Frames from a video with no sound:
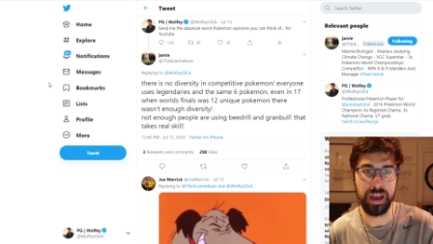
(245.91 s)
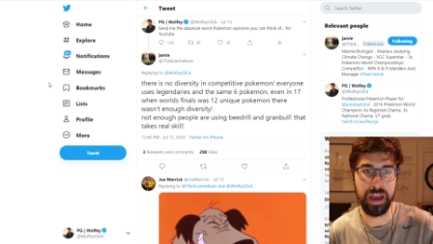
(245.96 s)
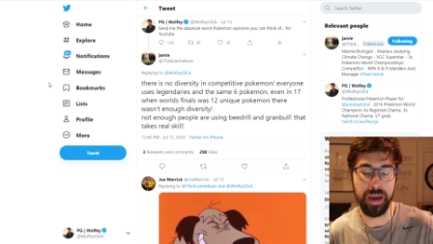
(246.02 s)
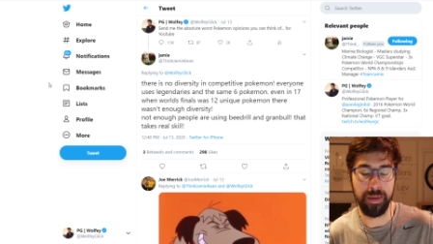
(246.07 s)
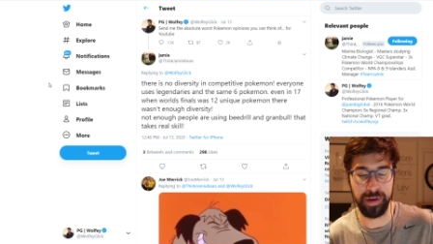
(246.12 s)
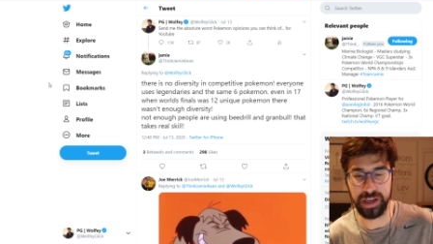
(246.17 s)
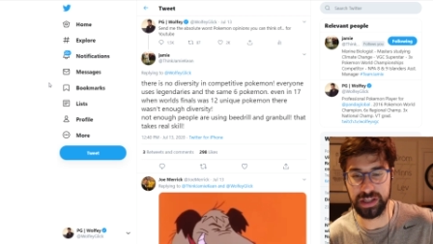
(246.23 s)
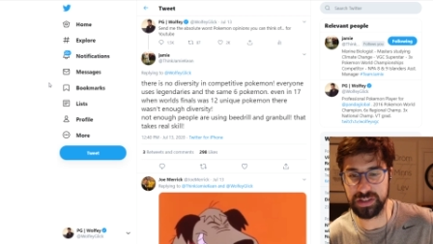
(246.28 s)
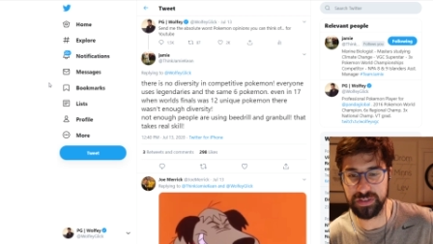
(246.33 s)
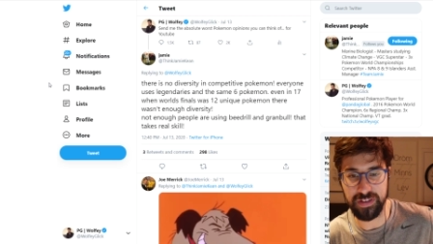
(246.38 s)

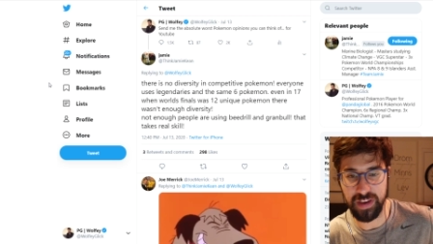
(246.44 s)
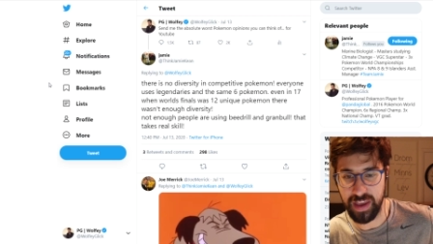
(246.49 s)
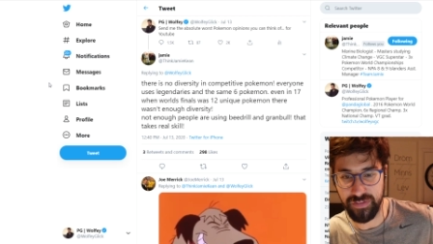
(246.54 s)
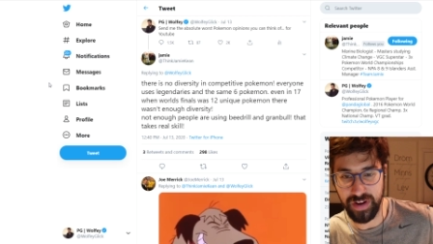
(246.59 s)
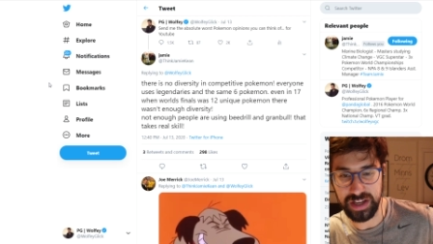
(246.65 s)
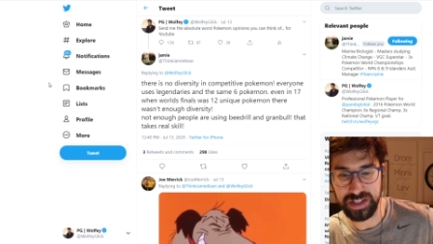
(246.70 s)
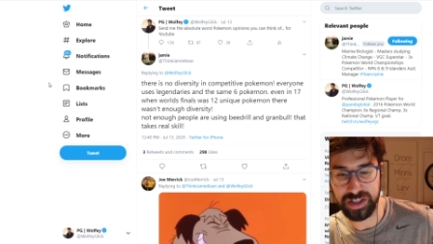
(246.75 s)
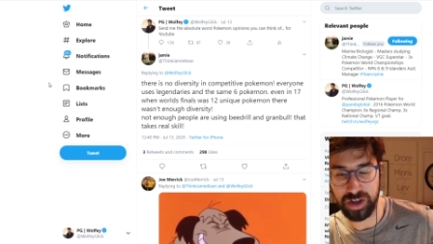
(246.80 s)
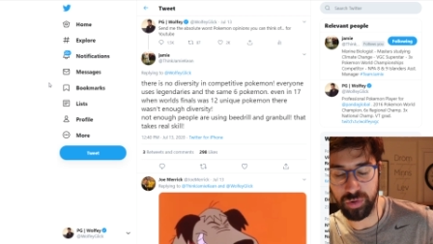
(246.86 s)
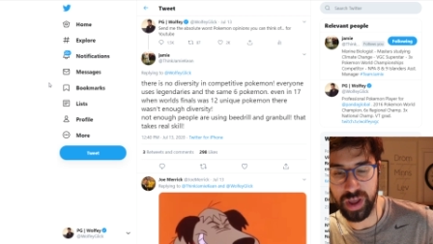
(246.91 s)
Because if I
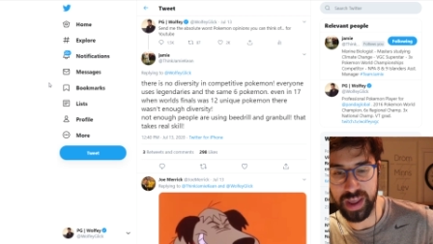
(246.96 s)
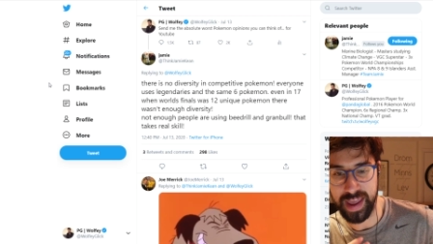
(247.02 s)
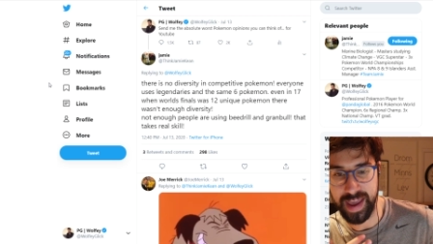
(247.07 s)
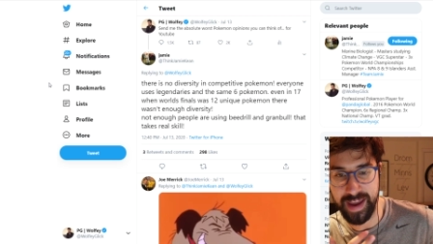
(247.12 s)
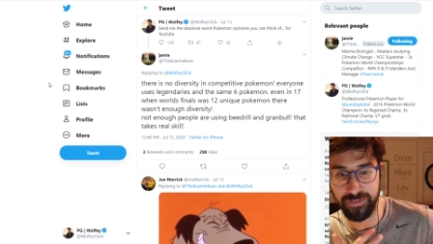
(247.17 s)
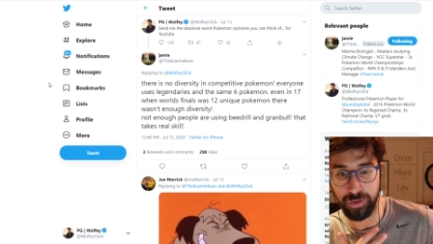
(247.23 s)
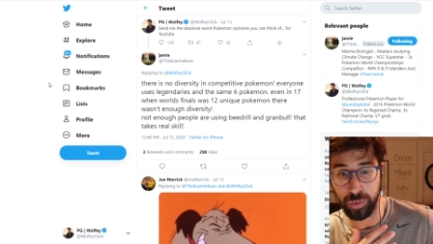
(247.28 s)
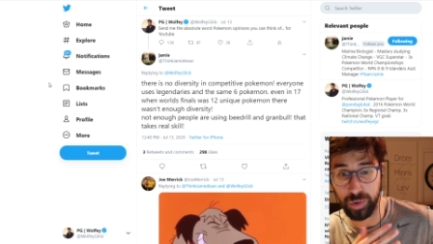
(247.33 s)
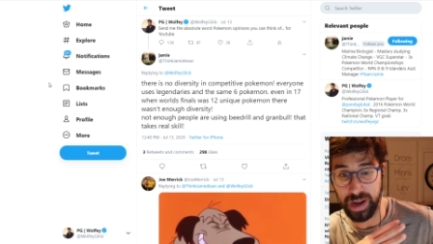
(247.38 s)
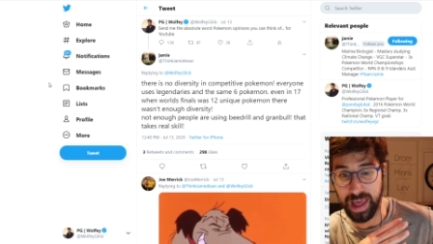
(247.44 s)
said, okay,
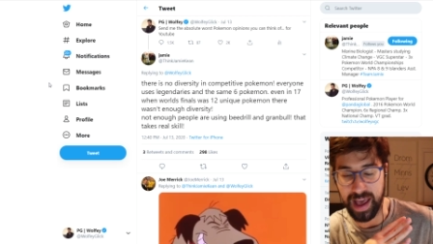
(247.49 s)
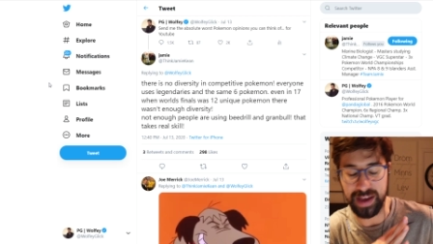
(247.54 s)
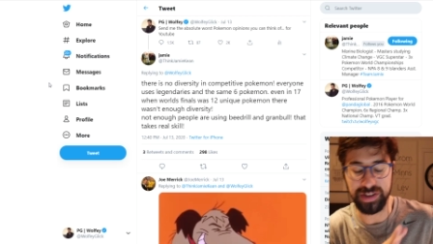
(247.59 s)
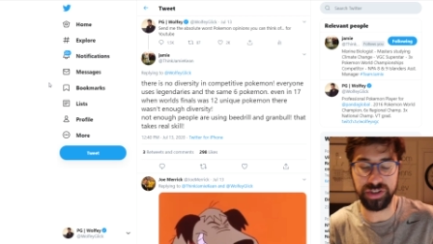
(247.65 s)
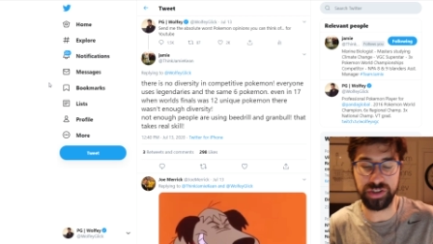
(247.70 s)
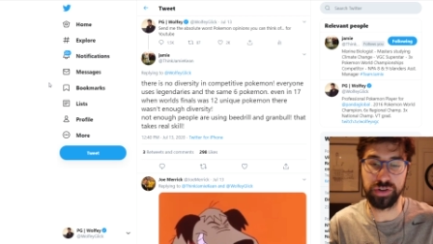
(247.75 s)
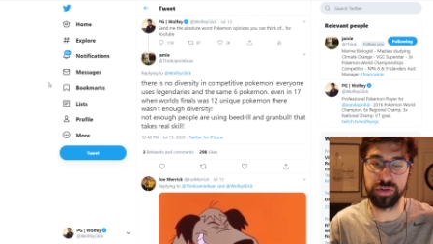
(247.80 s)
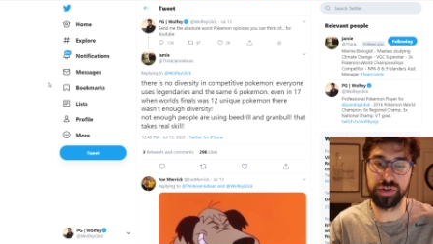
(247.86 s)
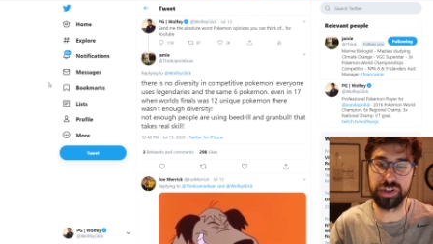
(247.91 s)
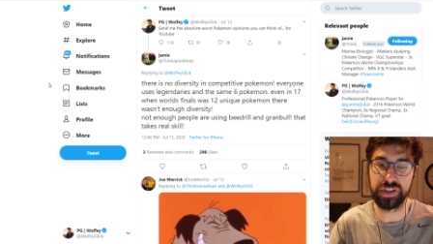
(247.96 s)
everyone has to
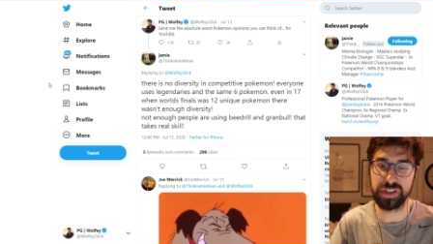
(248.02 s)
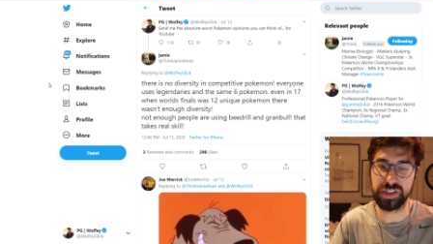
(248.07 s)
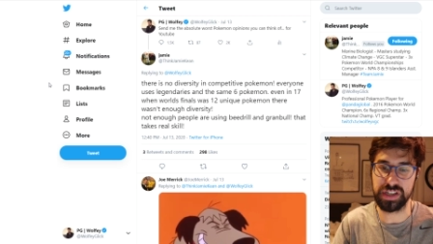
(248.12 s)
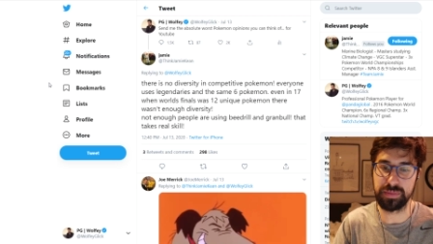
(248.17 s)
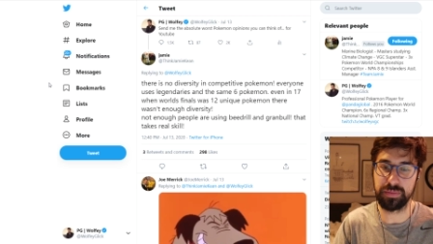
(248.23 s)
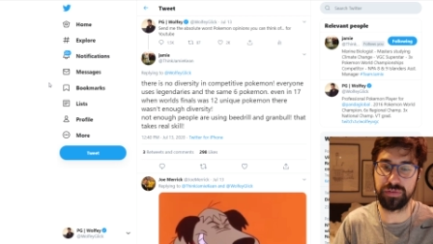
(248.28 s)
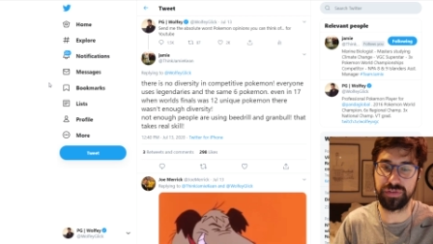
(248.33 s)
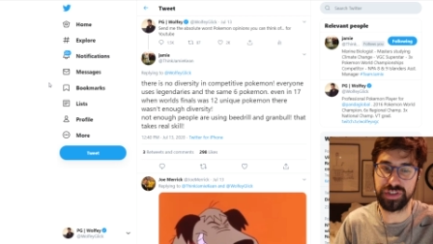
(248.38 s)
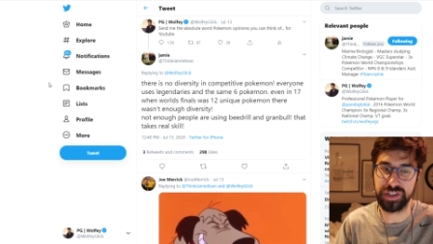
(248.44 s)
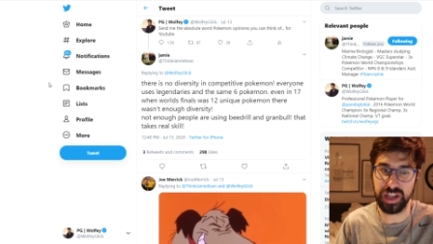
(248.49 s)
use this team
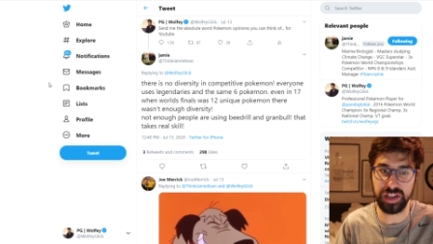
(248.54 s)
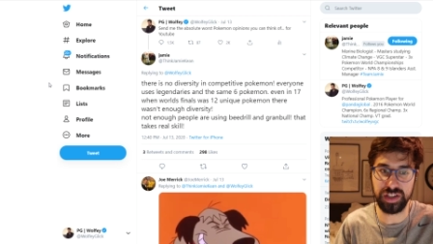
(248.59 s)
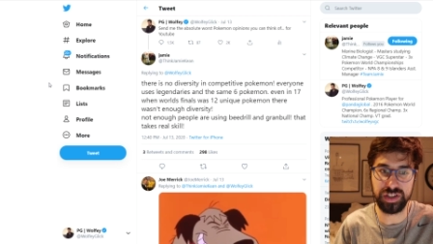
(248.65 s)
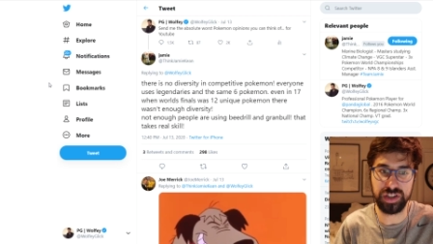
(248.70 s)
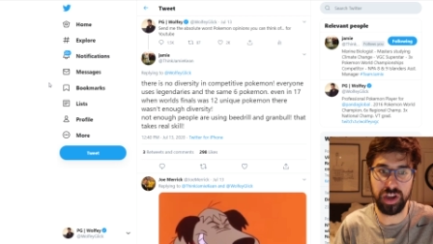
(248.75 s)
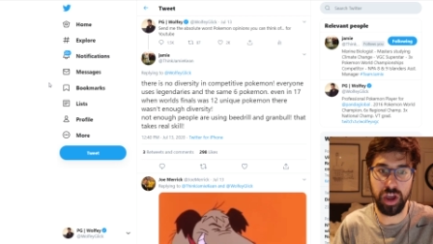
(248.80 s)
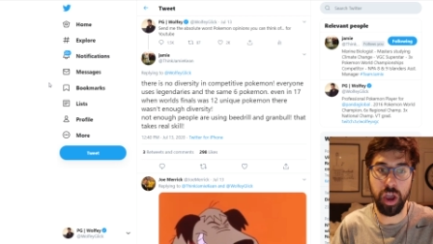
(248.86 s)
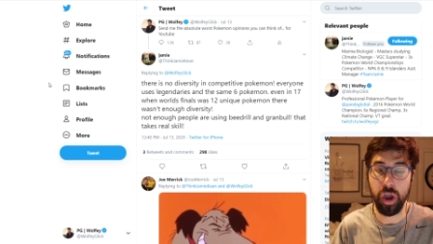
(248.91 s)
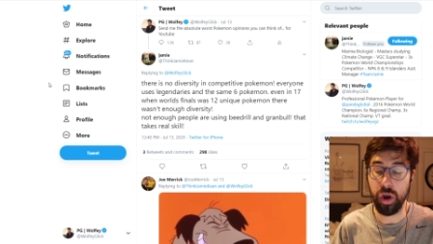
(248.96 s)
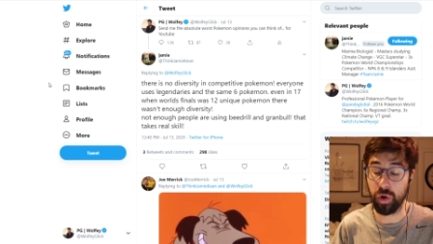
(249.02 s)
of six
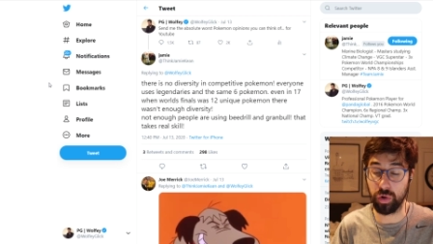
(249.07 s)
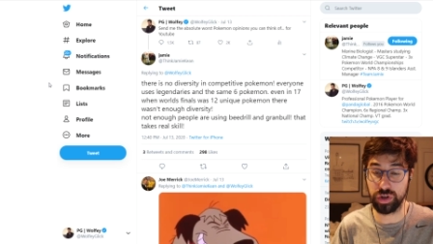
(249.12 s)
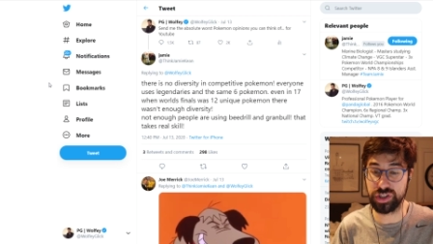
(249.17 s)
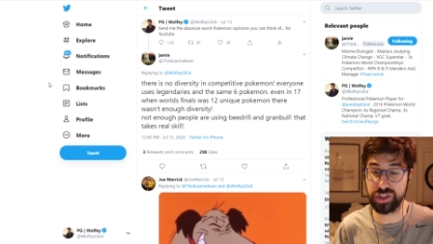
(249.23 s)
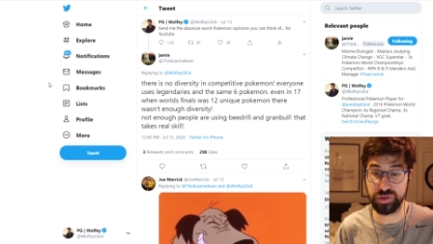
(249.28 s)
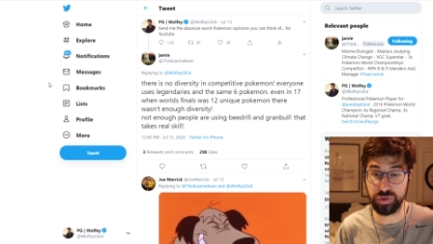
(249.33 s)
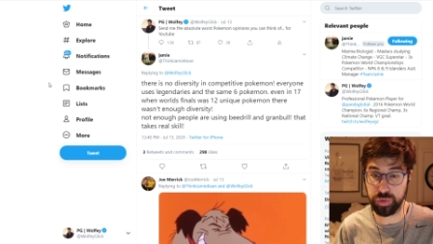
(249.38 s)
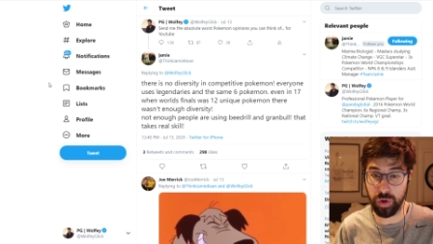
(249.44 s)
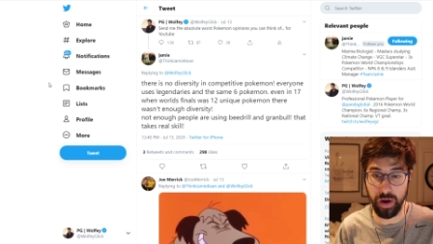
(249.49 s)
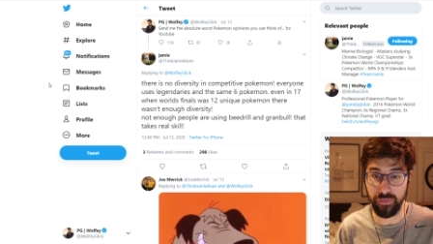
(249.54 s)
or
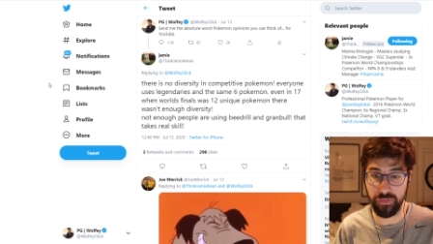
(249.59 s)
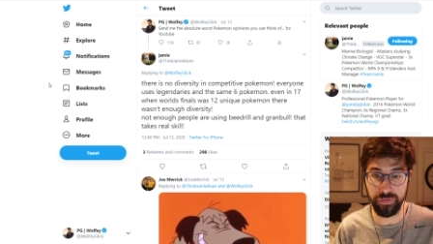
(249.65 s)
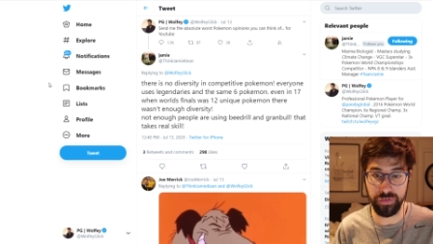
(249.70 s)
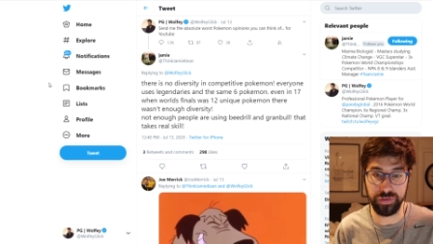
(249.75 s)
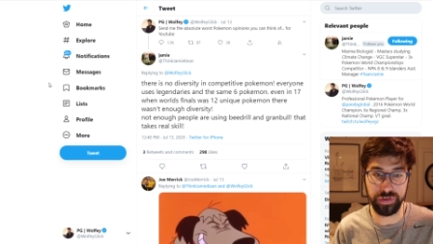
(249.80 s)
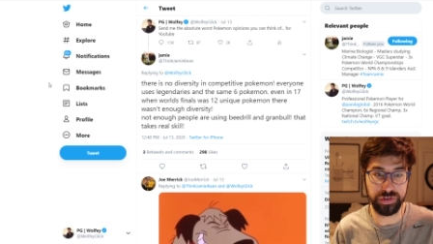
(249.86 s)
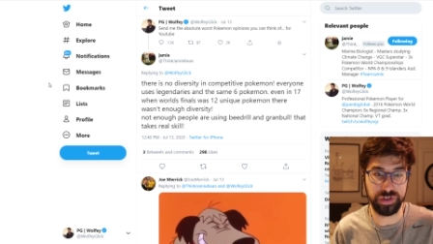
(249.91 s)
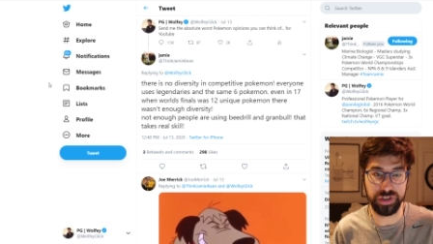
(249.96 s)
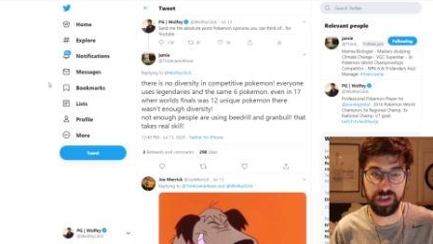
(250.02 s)
12,